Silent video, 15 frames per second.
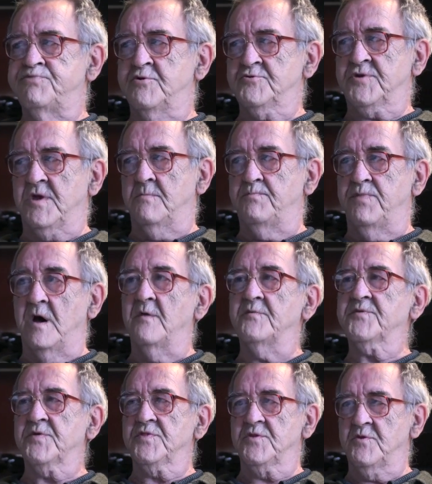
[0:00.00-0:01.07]
put up
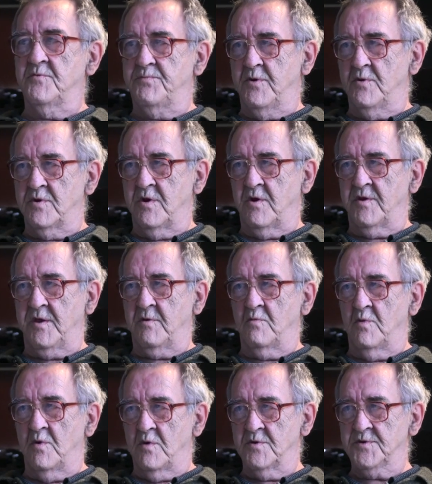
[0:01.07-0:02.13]
after the Napoleonic
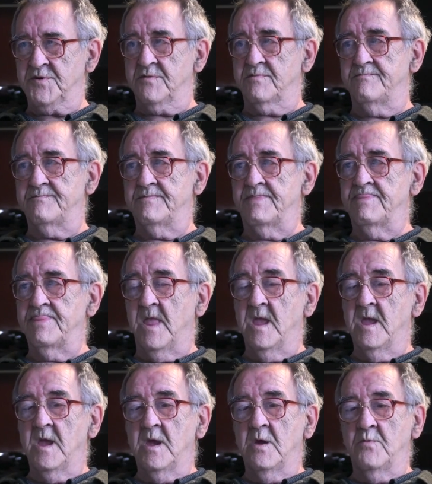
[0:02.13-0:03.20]
Wars,
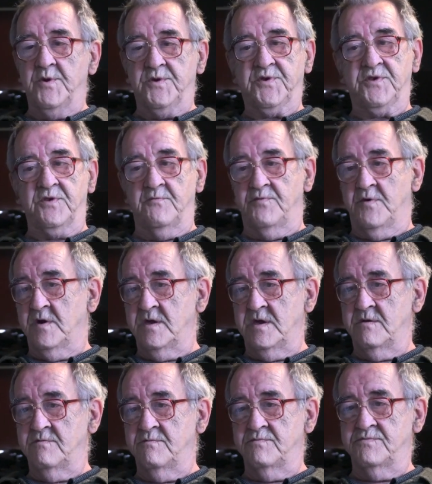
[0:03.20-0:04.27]
which
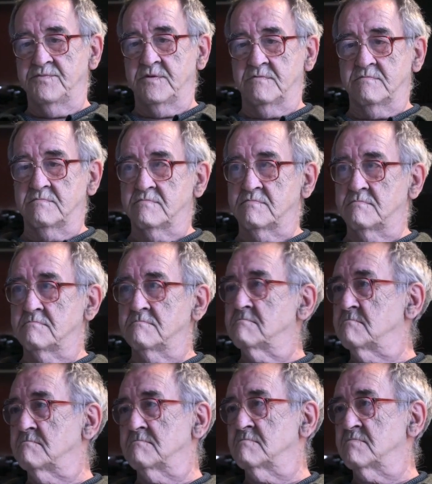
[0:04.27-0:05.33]
survived
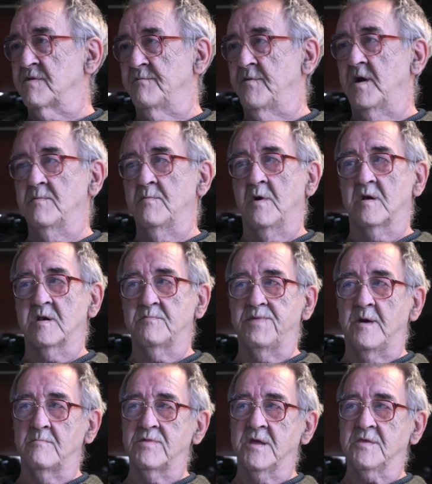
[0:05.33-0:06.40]
the Weimar
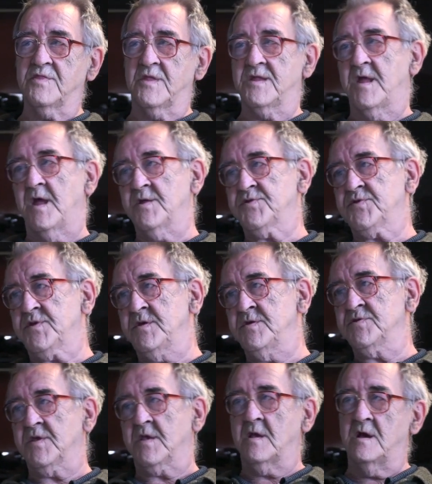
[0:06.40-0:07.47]
Republic, the
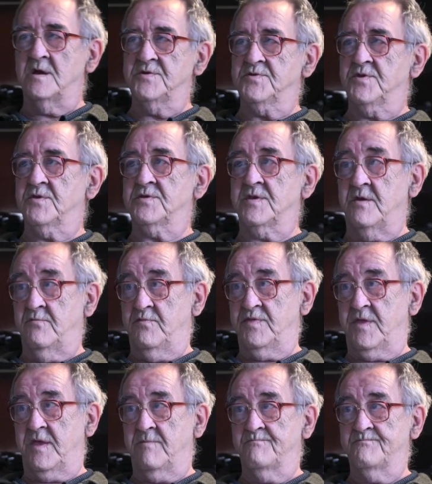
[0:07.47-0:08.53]
Nazis, the Kaisers,
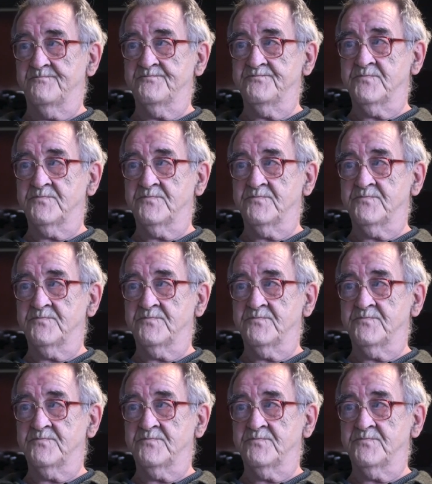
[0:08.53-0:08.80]
everything.